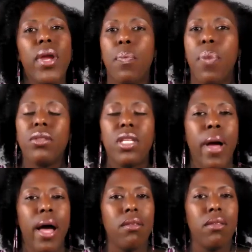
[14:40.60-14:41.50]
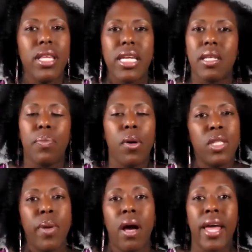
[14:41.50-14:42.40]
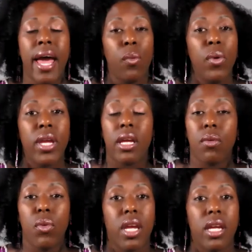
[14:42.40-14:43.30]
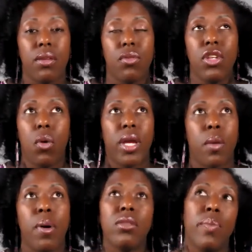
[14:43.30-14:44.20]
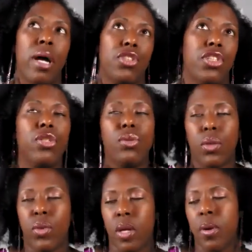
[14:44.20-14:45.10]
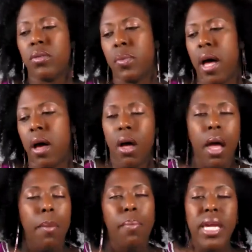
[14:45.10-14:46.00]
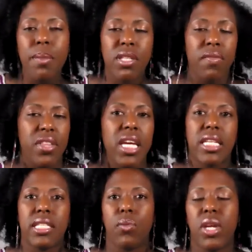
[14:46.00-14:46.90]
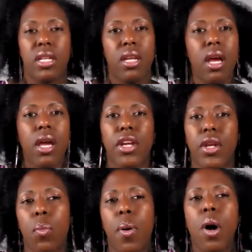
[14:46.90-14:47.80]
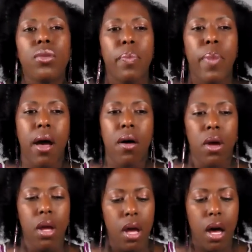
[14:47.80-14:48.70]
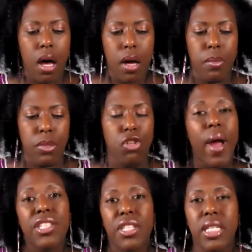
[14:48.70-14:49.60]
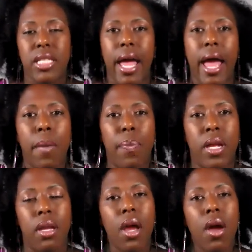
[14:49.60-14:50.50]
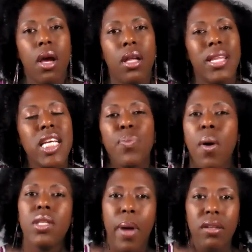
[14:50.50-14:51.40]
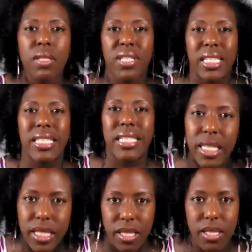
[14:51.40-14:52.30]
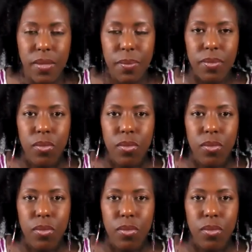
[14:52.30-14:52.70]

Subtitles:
can post about this and post about that, and we can post about shoes, and we can post about memes of this, and we can post about tragedies that happen. Let's post about some successes.